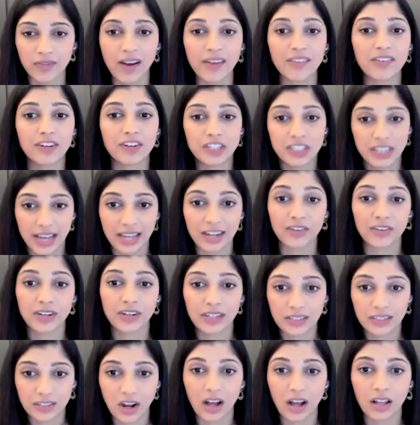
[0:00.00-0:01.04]
$500 to
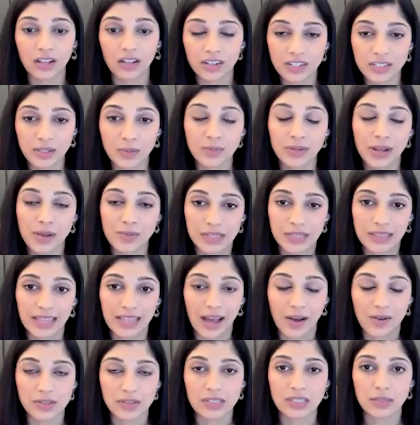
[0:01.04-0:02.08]
$800, sometimes
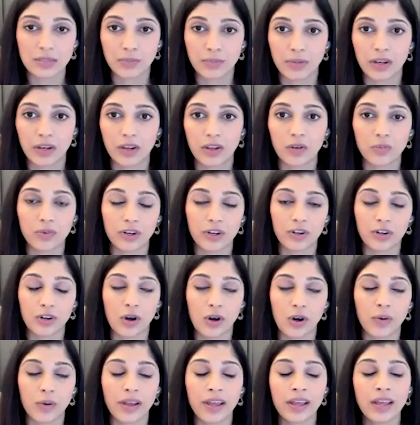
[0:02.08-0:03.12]
1,000, depending on where you're
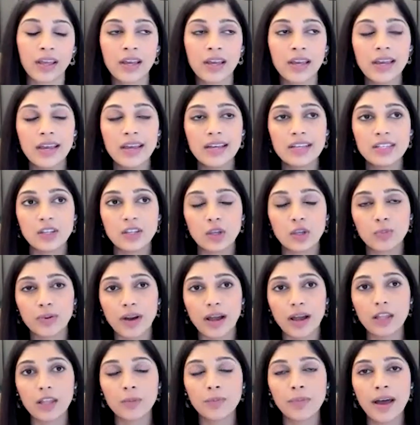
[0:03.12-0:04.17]
going. So the
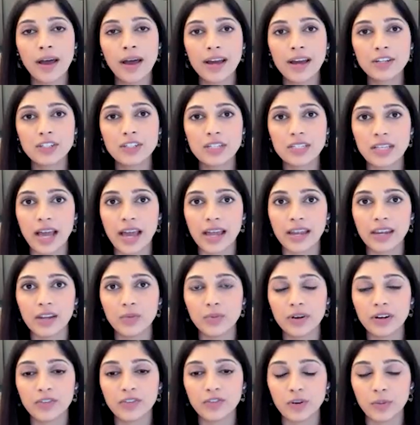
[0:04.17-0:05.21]
Brella patch is
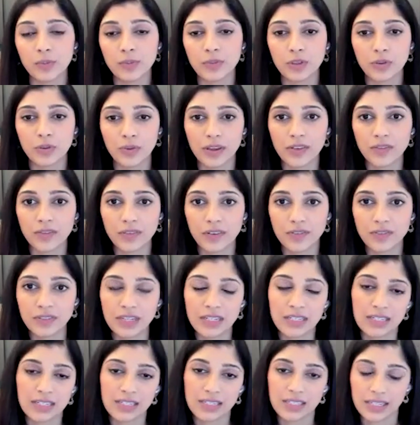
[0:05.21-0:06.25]
anywhere from
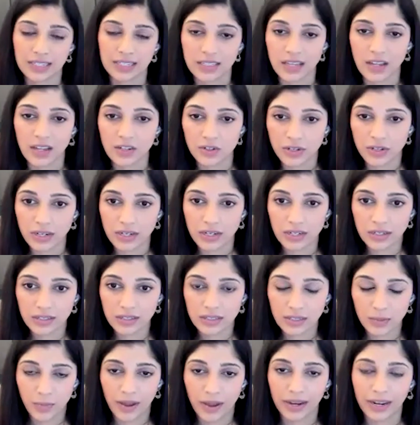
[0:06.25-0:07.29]
350 to 600,
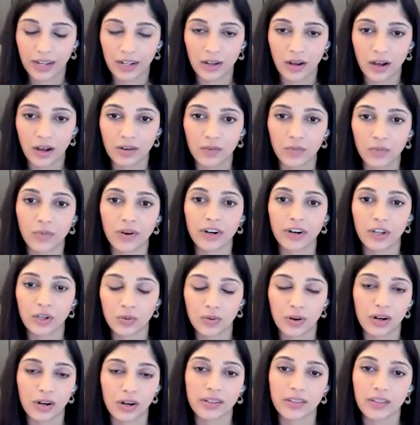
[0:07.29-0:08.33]
depending on where
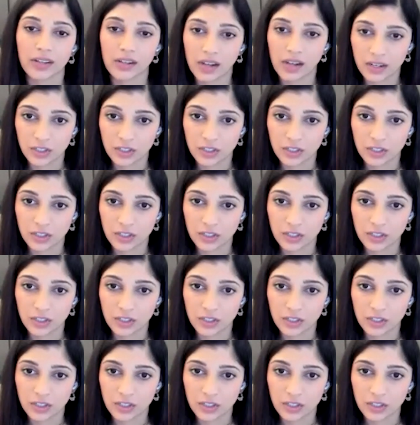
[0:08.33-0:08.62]
you are in the